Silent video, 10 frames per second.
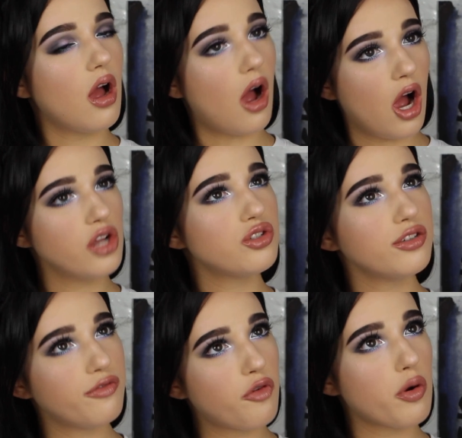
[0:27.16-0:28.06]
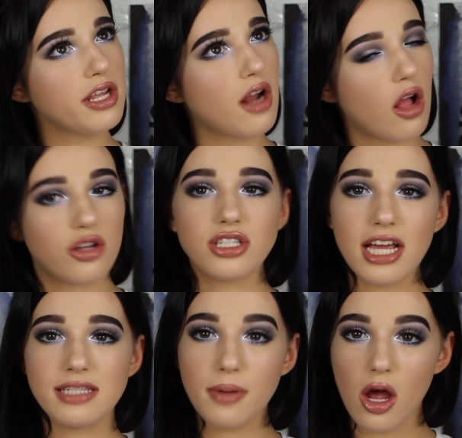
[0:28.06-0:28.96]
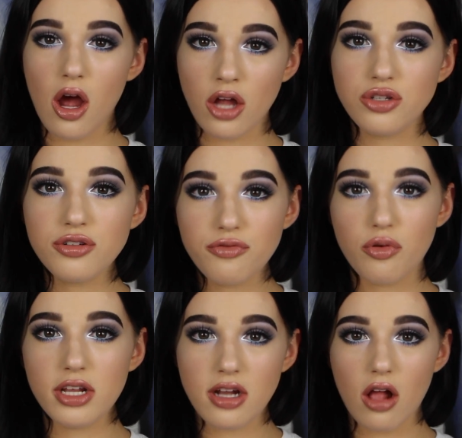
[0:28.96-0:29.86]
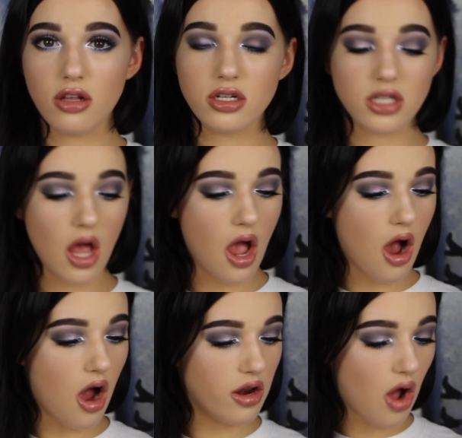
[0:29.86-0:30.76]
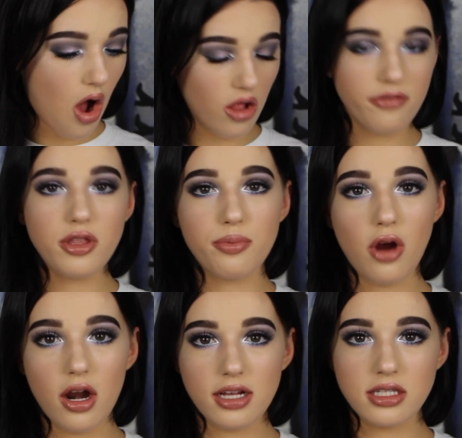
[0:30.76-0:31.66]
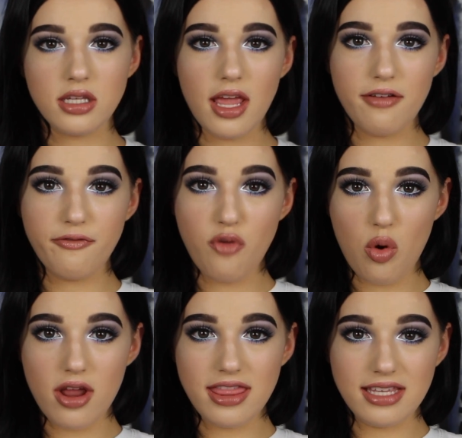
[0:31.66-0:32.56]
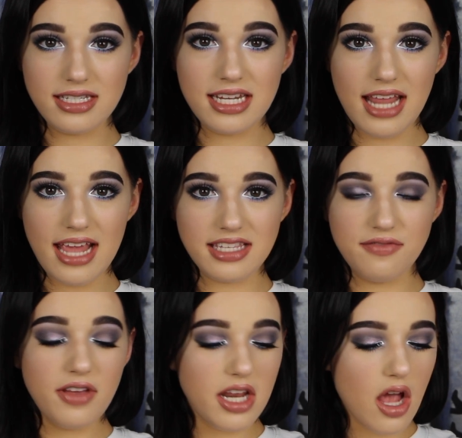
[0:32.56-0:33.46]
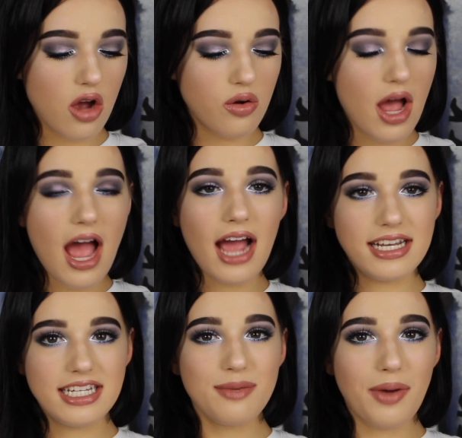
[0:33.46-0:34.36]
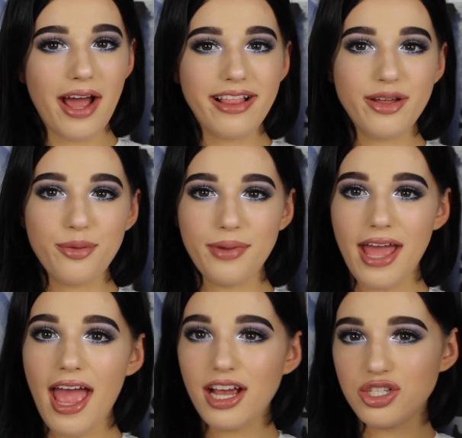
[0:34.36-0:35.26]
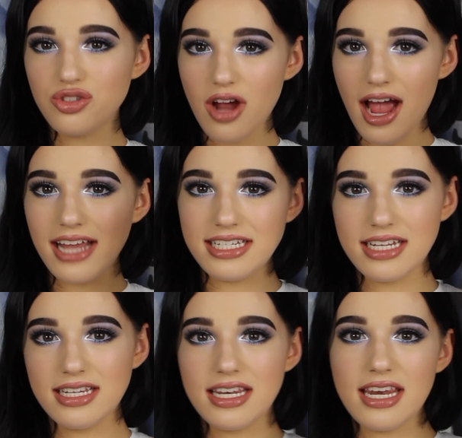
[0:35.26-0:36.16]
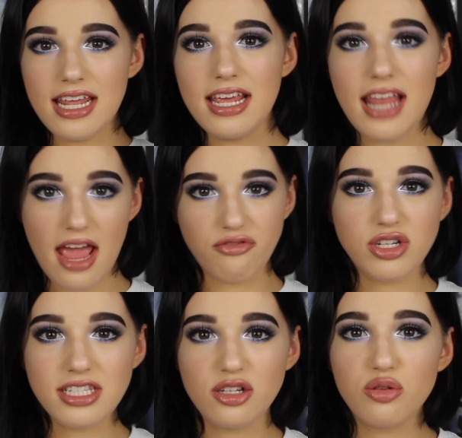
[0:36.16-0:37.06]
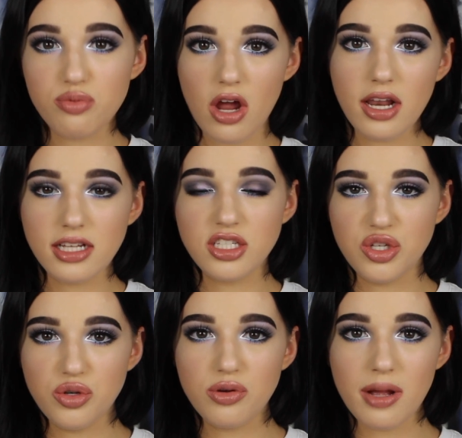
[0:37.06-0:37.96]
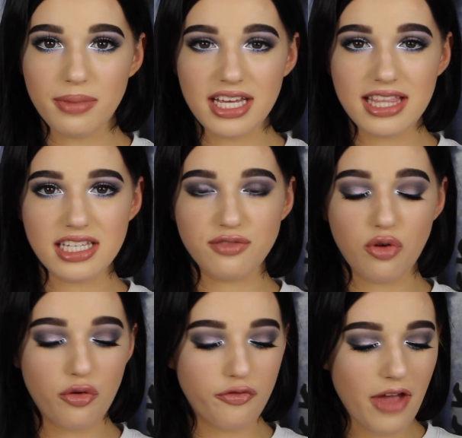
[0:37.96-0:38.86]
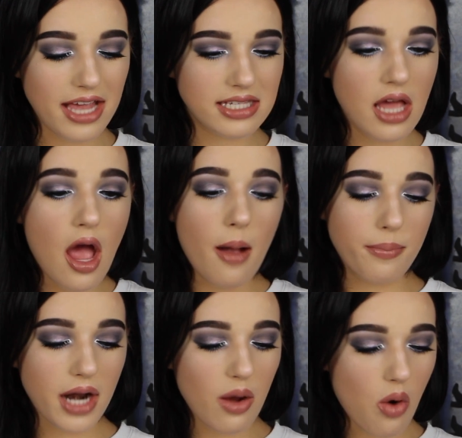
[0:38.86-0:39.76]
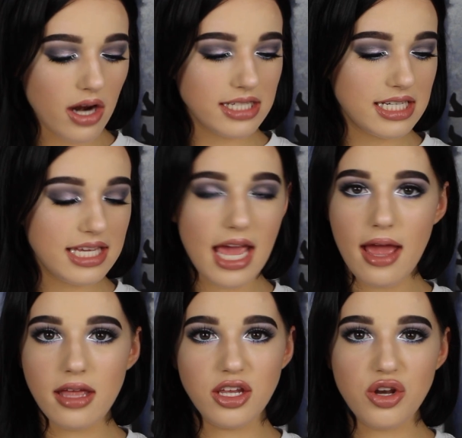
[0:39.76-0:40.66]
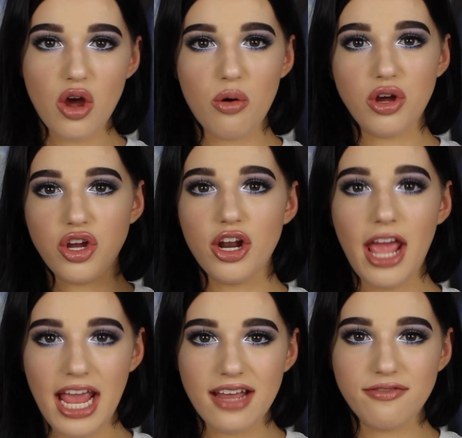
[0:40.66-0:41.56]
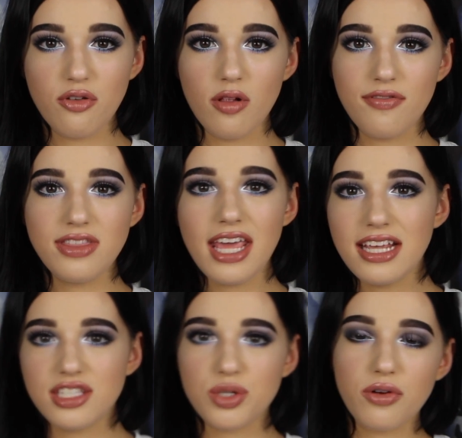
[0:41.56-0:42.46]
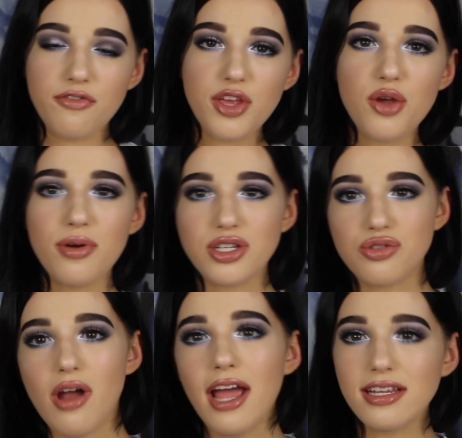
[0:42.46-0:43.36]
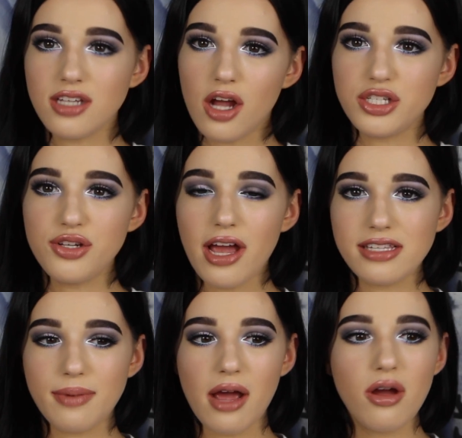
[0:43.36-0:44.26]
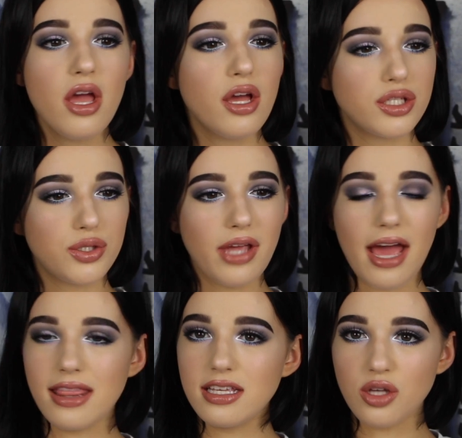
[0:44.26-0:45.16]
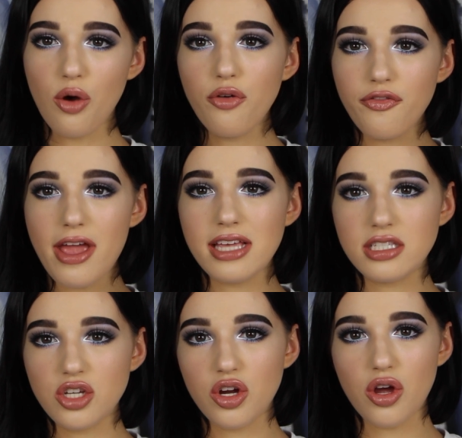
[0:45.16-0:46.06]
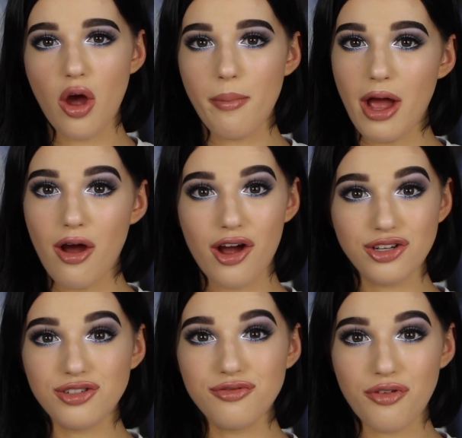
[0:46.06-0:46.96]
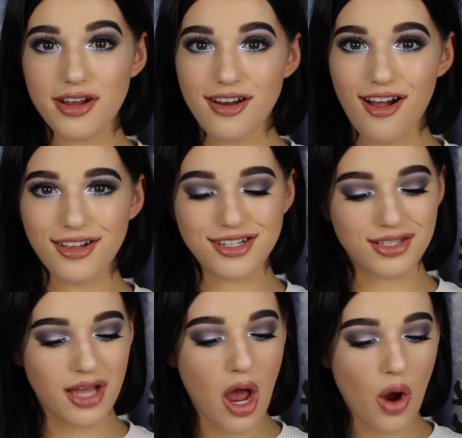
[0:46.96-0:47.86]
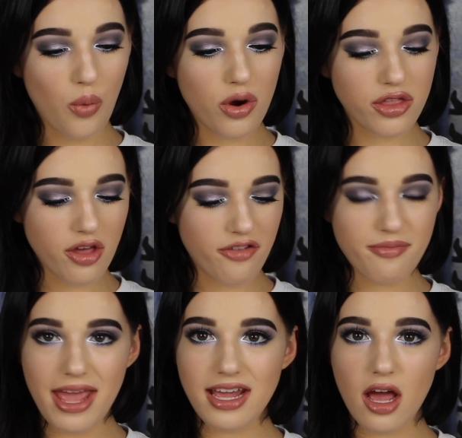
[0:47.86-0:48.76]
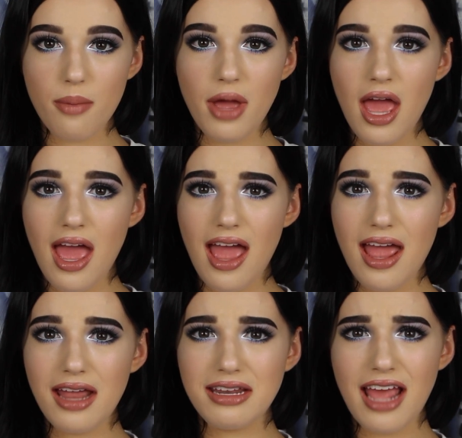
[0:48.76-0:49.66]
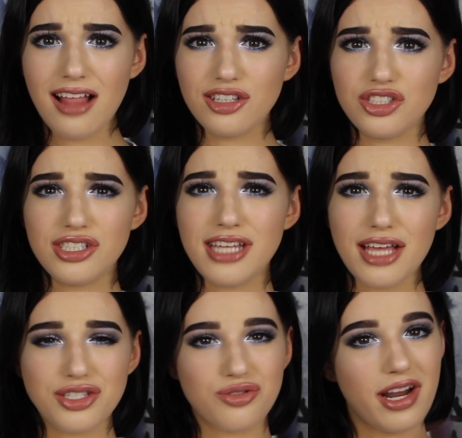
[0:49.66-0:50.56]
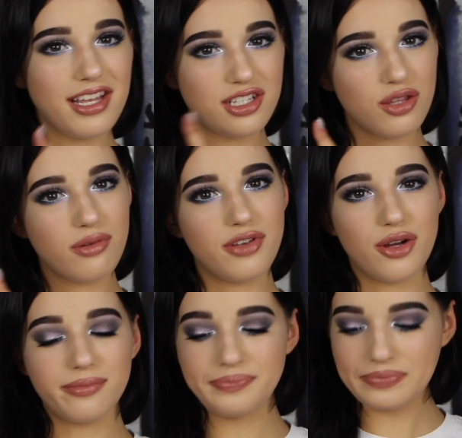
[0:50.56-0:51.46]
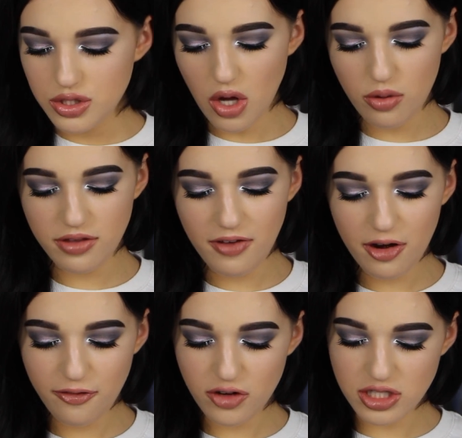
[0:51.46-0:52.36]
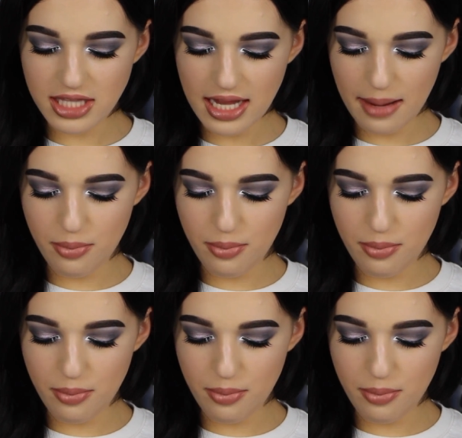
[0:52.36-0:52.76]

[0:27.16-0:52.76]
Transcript: $140. I spent $140 on all of the products for today's video. I did buy a little bit extra. I didn't need every single product to complete this full face, but I wanted to get, you know, a good handful of things to review and try and talk to you guys about. So yeah, this whole face took about $140 worth of makeup. And yeah, let's just get straight into the review. So the very first thing I